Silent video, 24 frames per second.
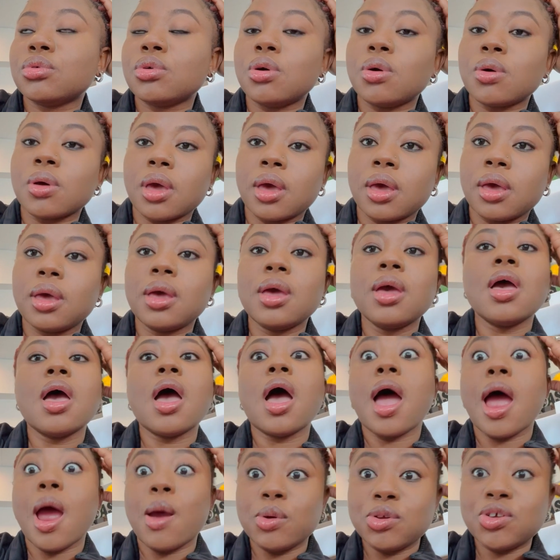Okay.
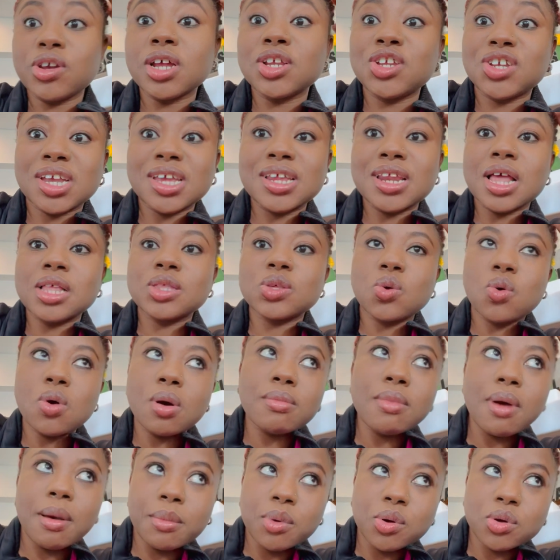I will try chicken at
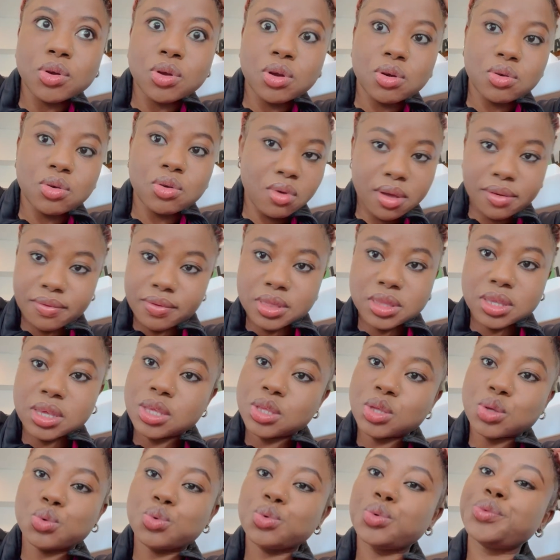home and we're gonna know if it
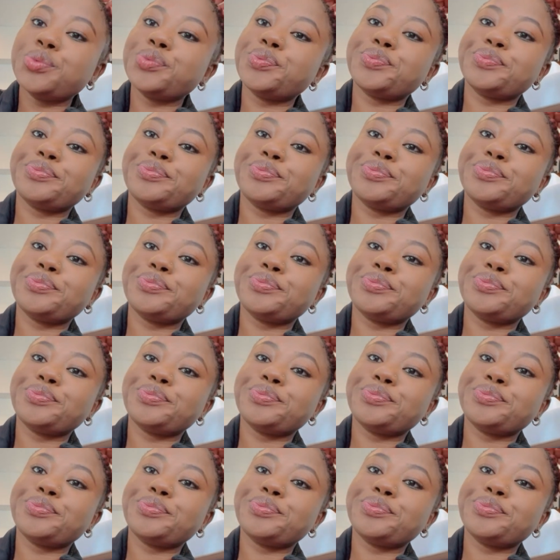tastes good.